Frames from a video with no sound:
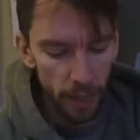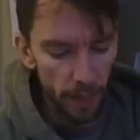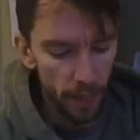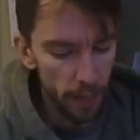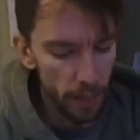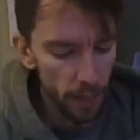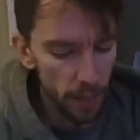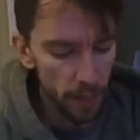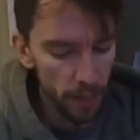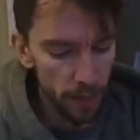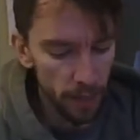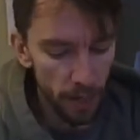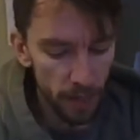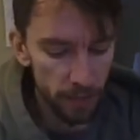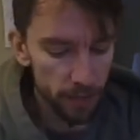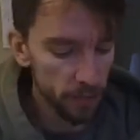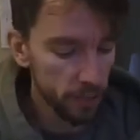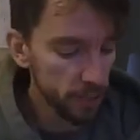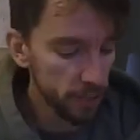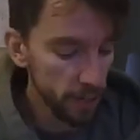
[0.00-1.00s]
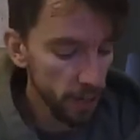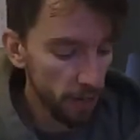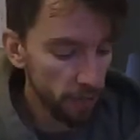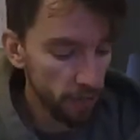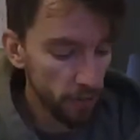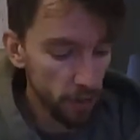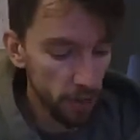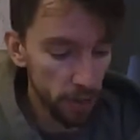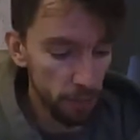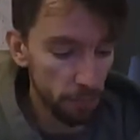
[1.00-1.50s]
And as you can see, I've
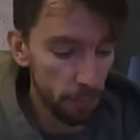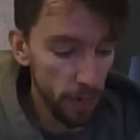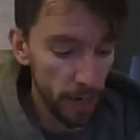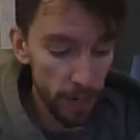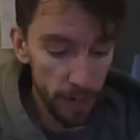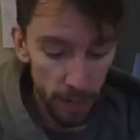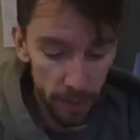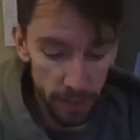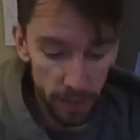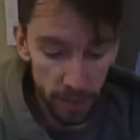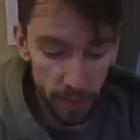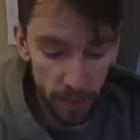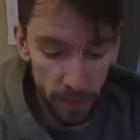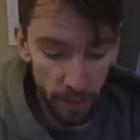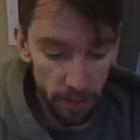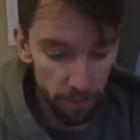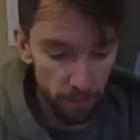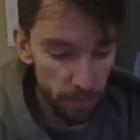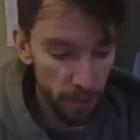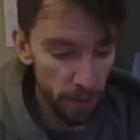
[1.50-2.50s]
got my hunting knife,